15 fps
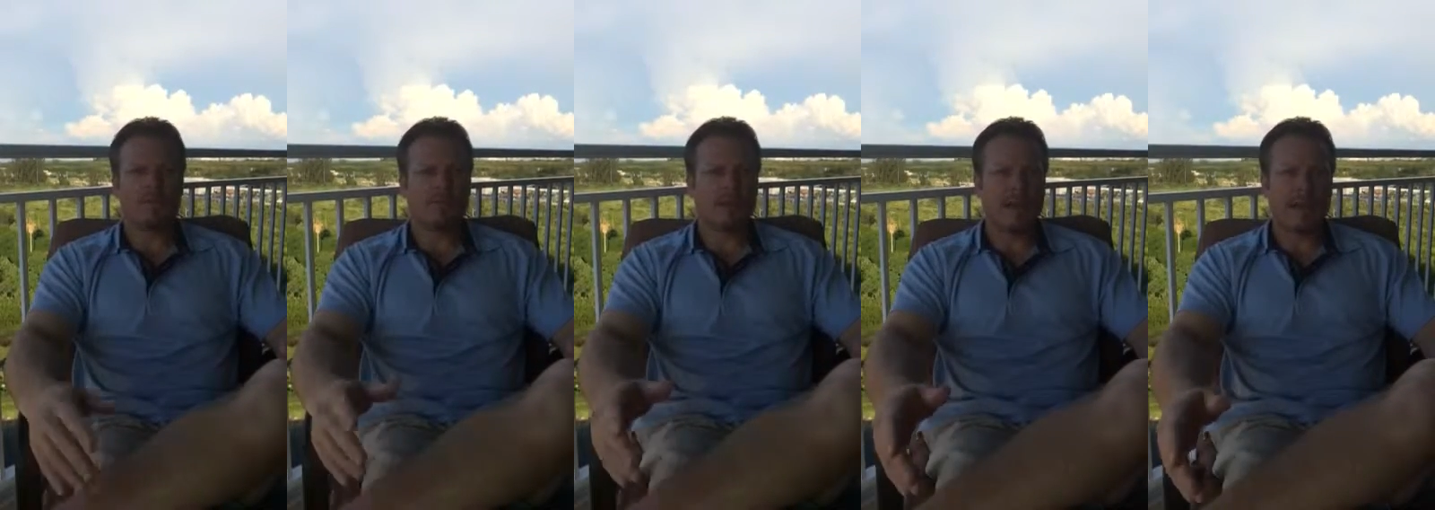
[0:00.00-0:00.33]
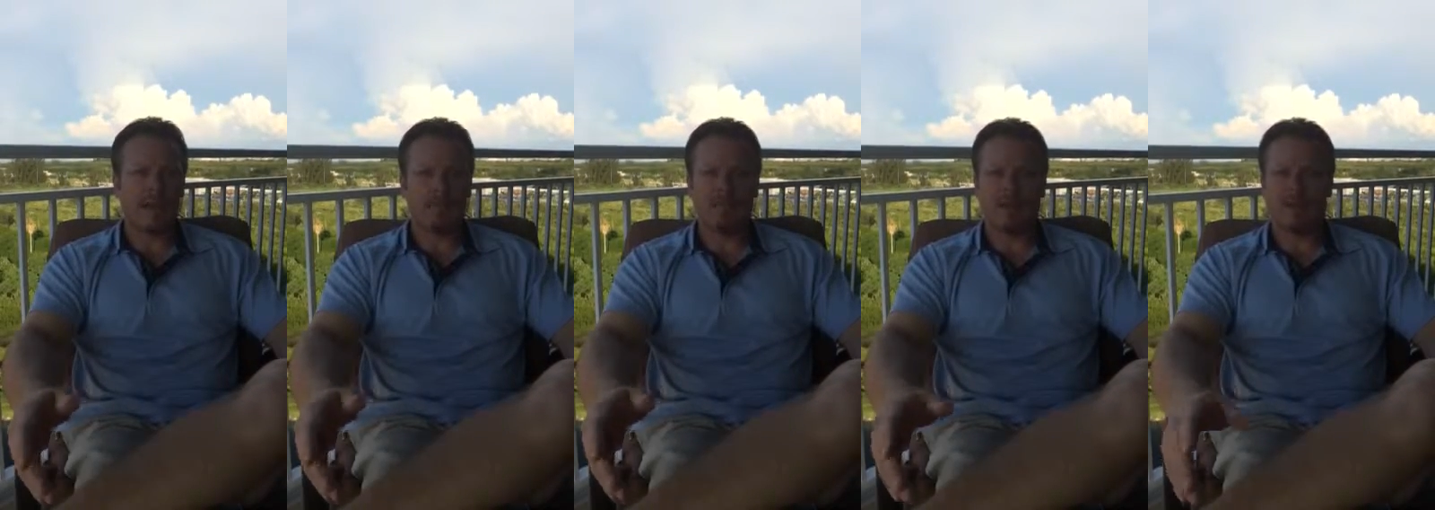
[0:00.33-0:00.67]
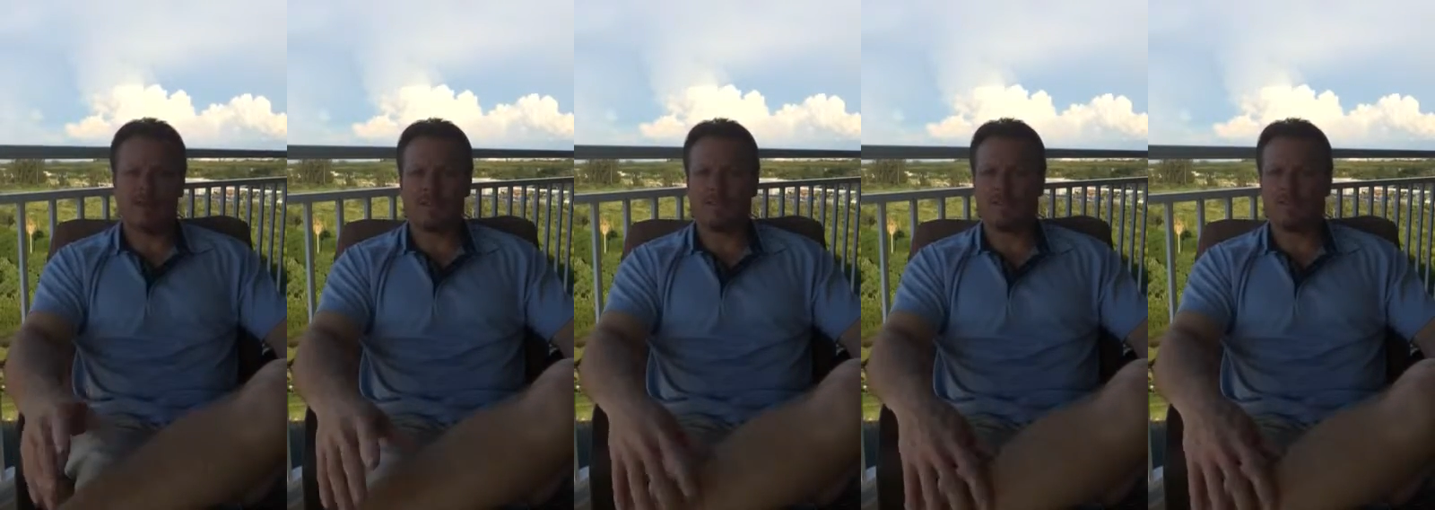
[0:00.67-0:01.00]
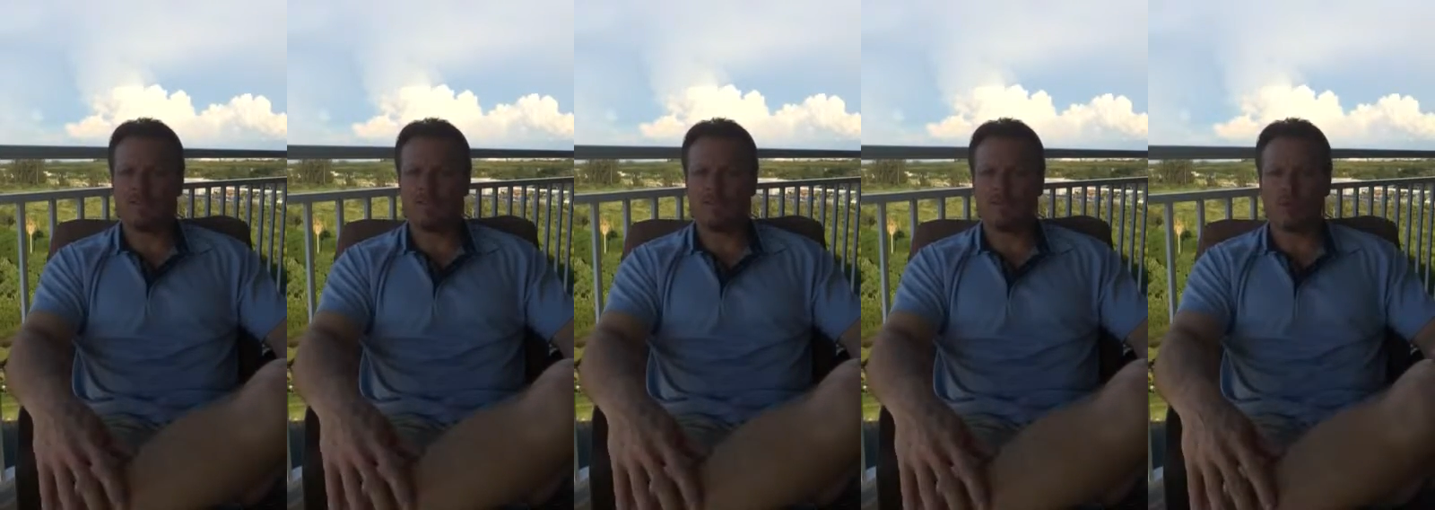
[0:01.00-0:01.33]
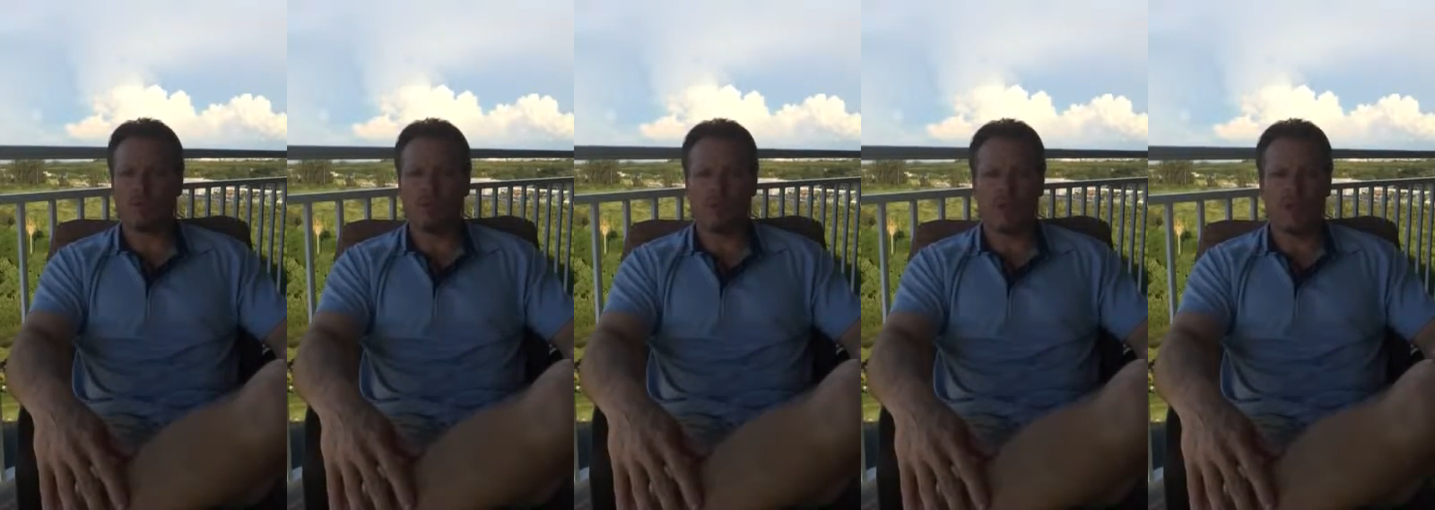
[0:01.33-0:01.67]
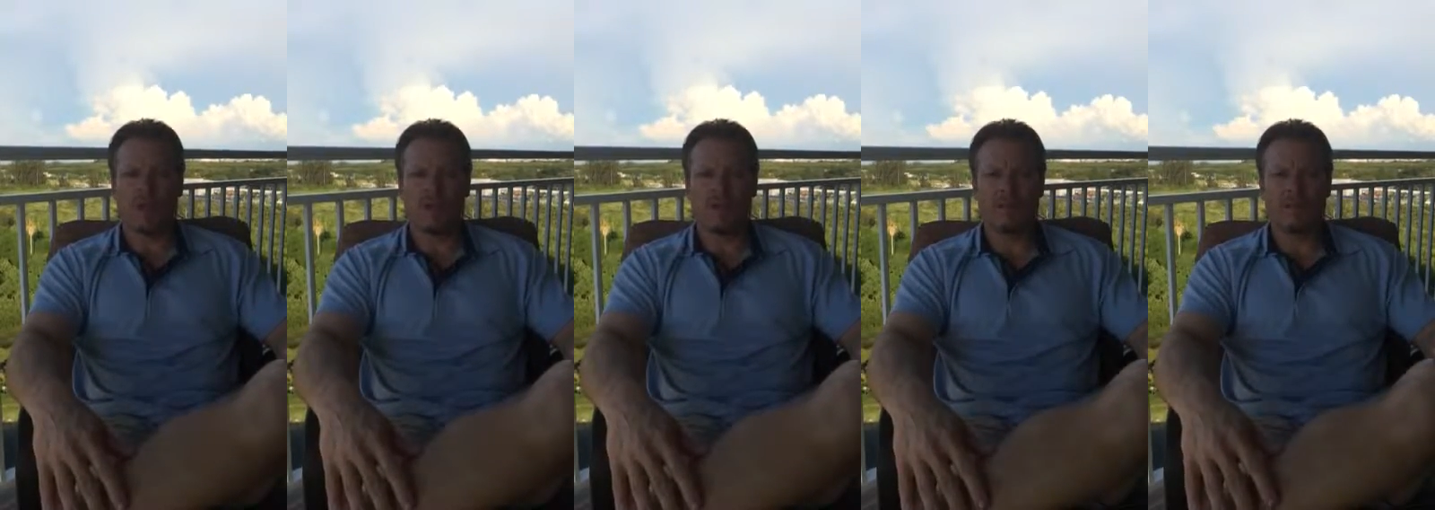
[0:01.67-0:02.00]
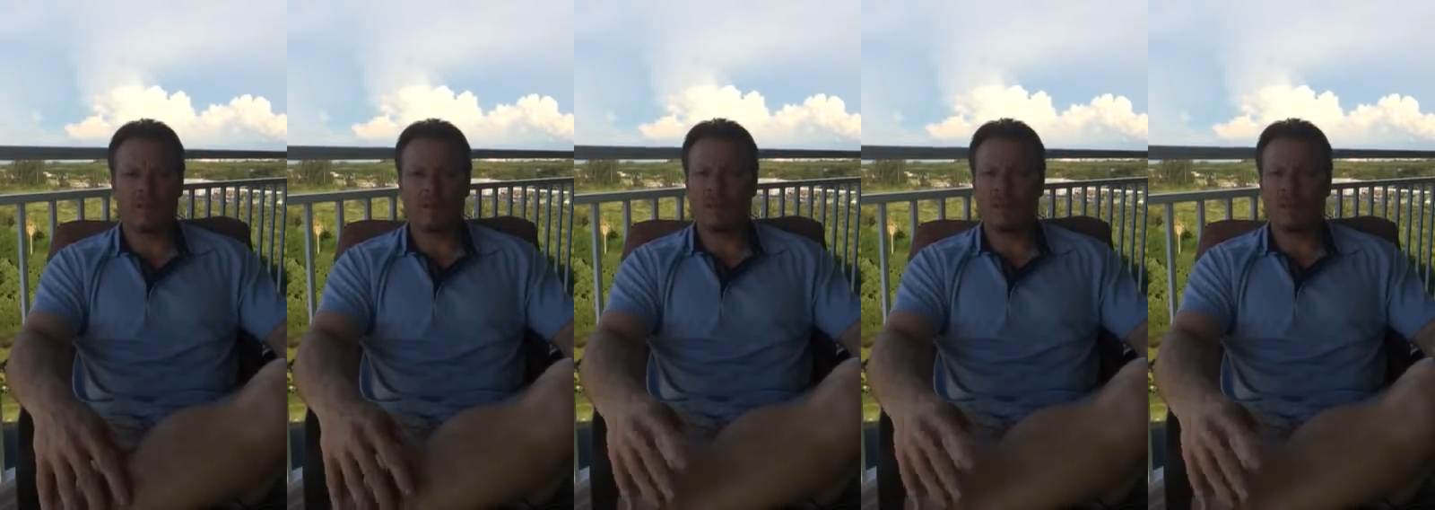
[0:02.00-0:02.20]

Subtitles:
some cabinets, some flooring,